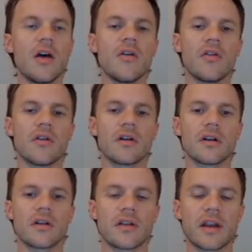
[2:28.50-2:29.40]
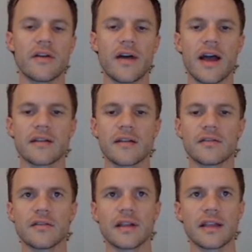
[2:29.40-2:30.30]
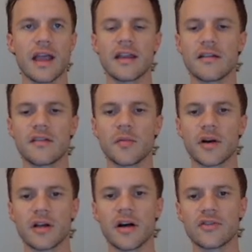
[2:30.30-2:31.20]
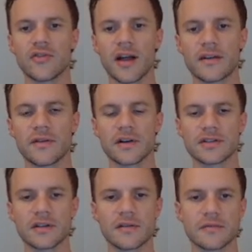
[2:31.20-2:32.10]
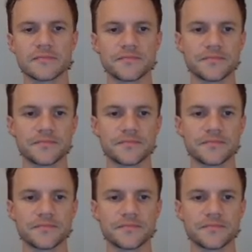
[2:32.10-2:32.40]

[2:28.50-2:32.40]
or can have access to like gated smart contract functions.